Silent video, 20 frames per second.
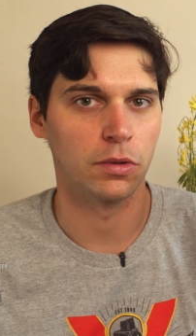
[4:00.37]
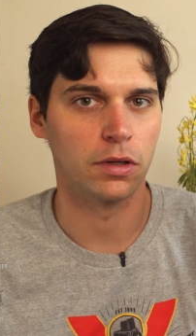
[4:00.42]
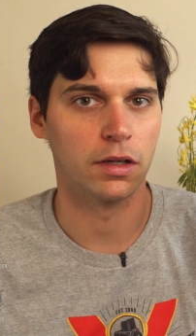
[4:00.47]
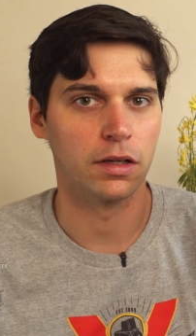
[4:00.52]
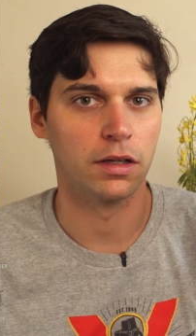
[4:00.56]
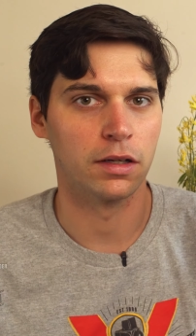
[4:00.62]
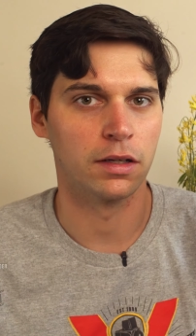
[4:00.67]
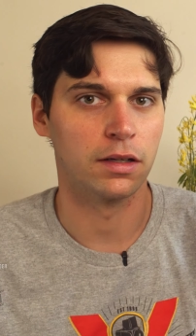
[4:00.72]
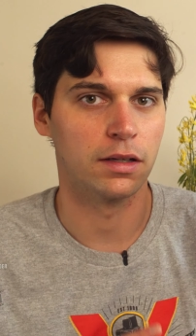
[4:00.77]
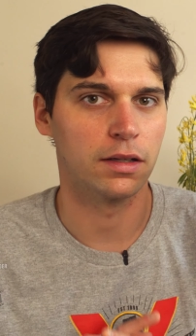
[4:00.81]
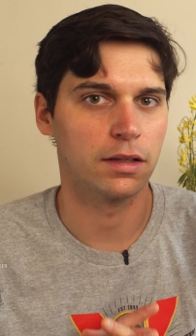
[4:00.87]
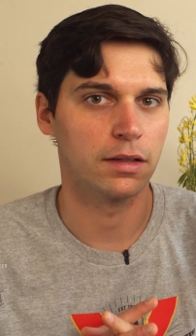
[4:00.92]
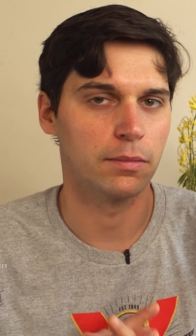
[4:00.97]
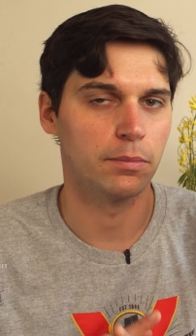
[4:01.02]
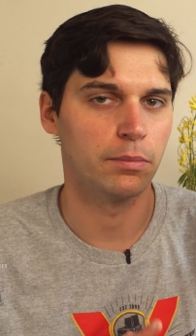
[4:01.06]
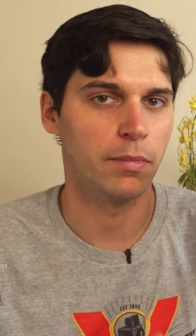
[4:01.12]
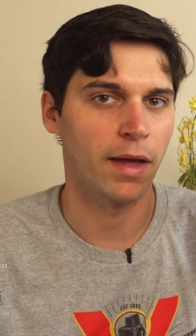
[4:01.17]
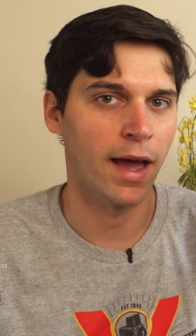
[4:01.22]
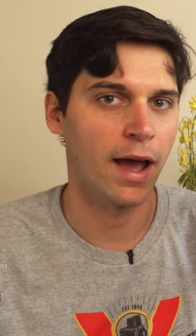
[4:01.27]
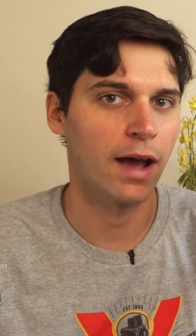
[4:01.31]
want to
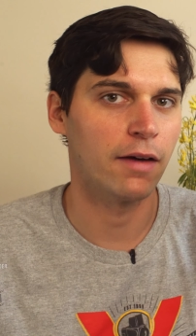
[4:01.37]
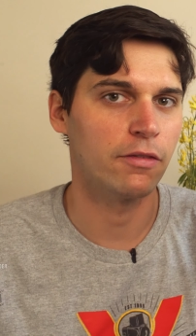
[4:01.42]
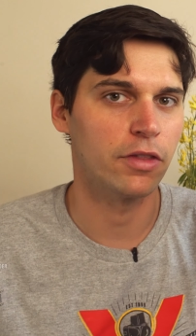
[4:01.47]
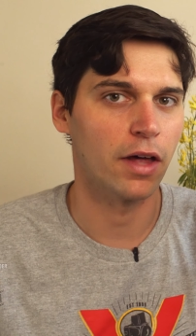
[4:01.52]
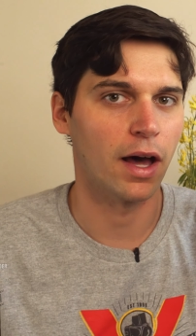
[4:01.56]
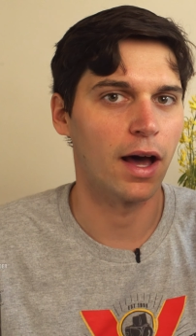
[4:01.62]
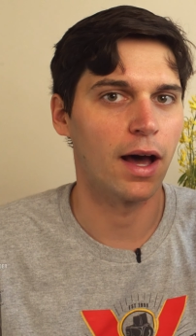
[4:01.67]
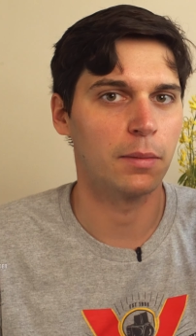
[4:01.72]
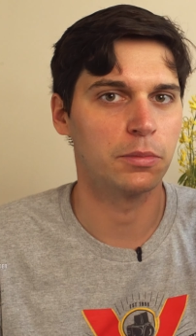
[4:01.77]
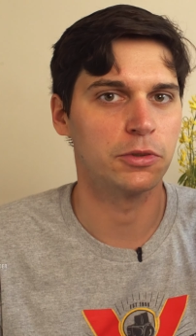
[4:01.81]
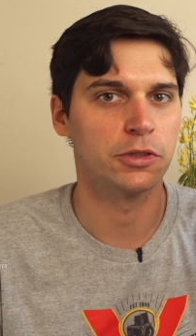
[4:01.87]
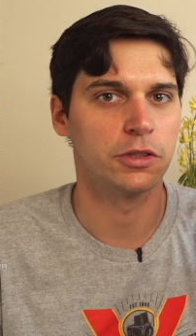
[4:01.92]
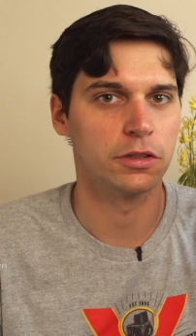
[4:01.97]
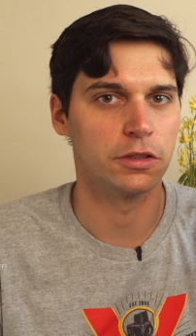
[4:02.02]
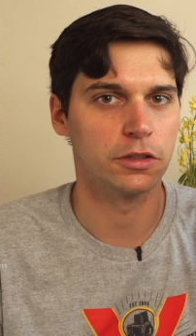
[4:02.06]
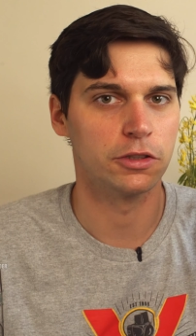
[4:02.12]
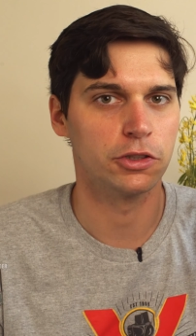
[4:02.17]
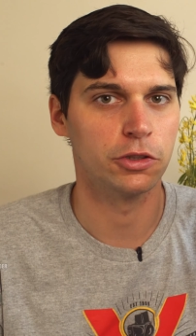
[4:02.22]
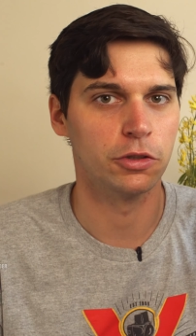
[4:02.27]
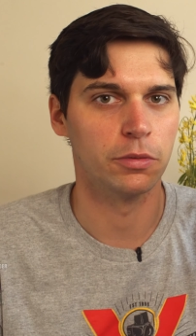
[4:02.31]
have the option
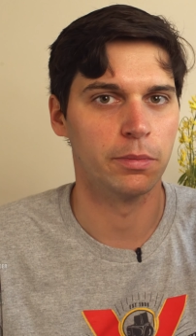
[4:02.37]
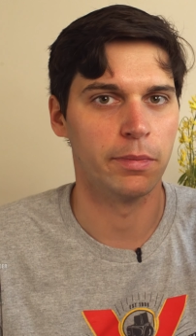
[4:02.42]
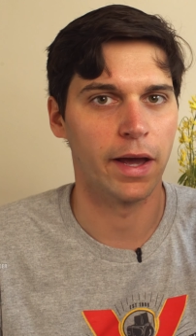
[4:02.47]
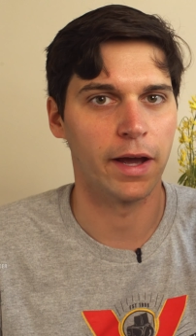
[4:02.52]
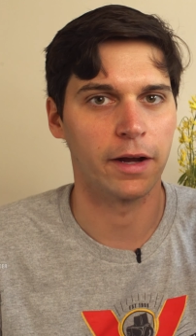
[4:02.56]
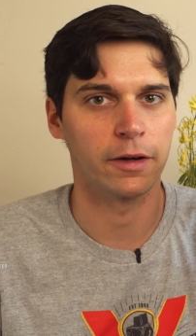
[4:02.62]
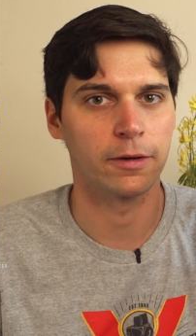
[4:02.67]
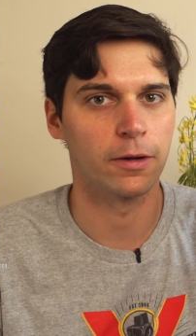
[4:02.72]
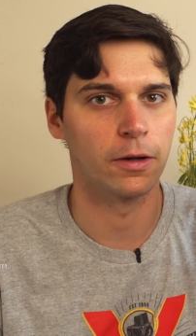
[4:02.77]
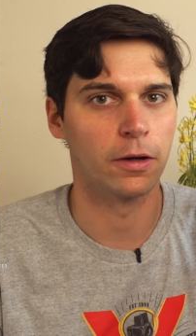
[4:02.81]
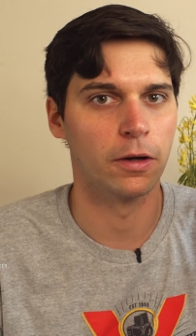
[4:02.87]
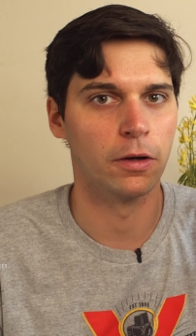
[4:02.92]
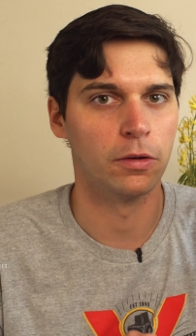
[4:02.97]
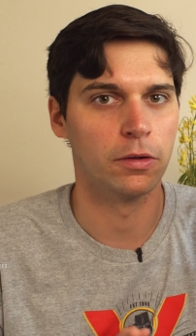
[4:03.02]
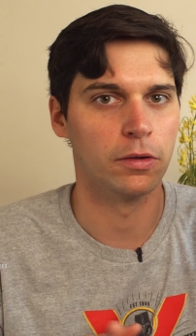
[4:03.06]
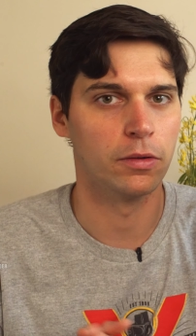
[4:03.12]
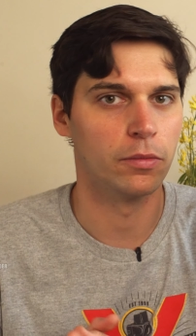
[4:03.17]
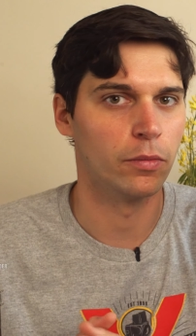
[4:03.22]
to shoot macro